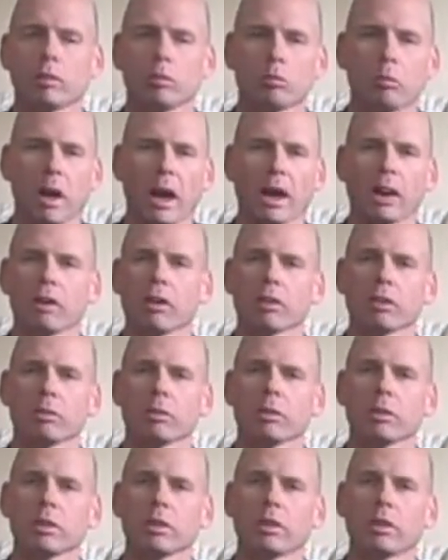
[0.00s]

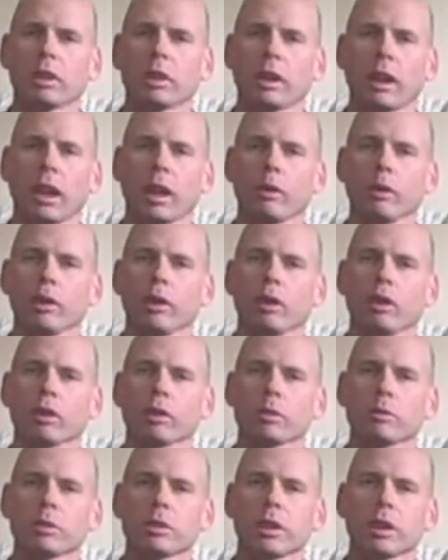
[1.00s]
mannerisms and how he
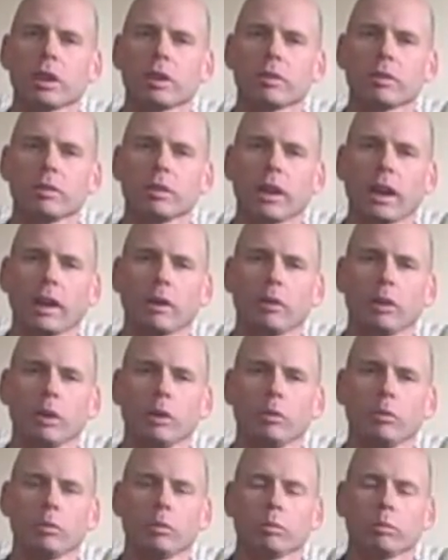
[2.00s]
holds himself and how
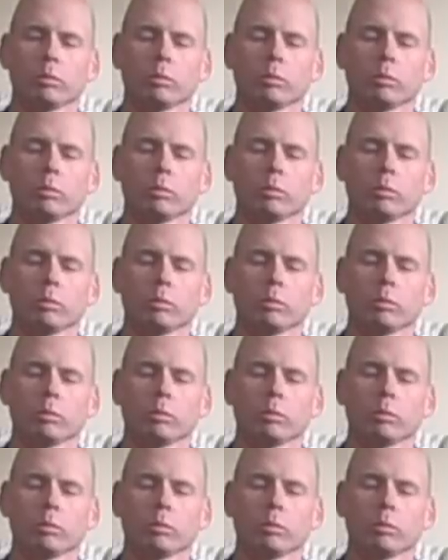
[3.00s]
he